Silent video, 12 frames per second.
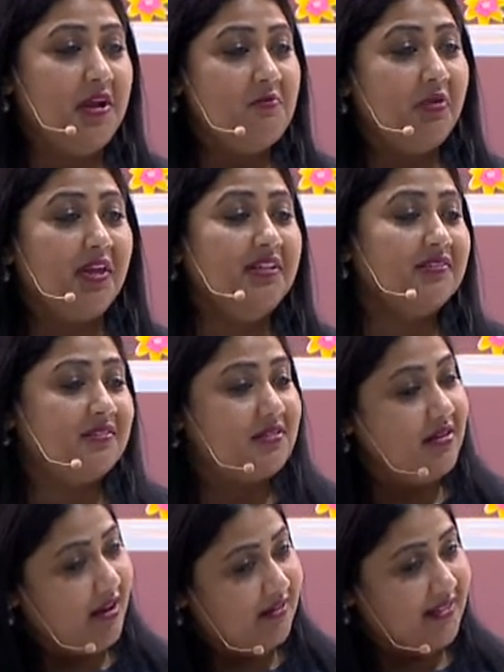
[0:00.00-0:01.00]
Please do
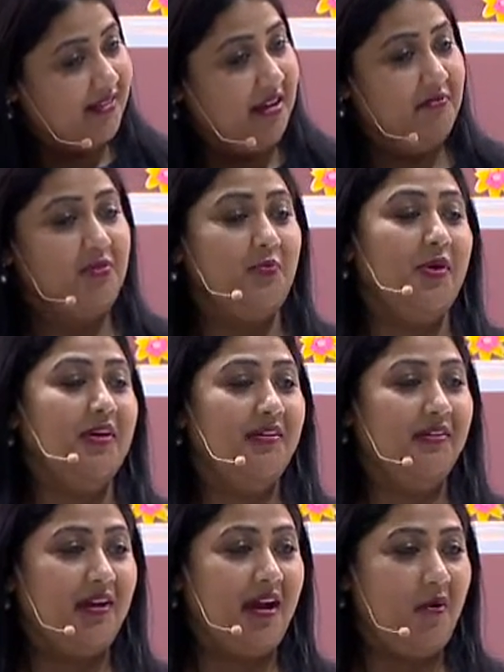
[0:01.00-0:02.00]
not skip the
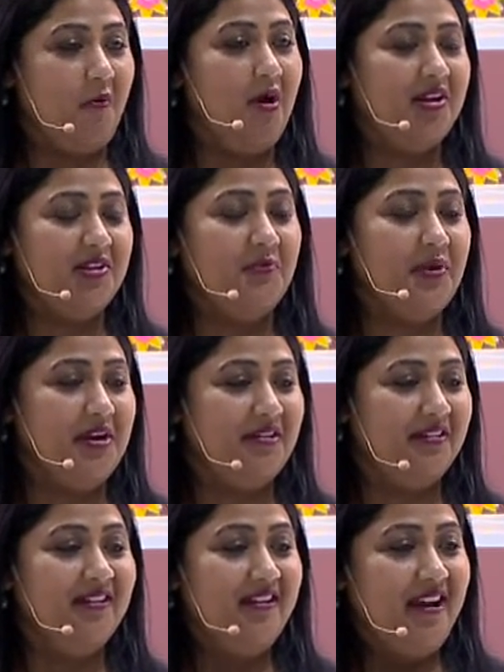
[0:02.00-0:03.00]
butter. I want the
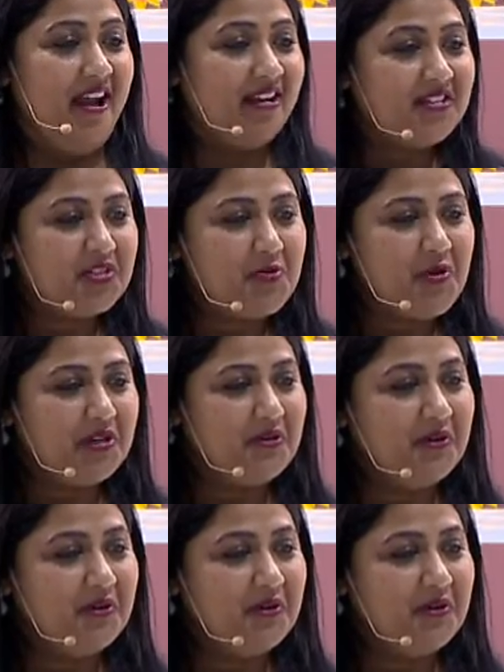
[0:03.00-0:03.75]
butter, extra butter.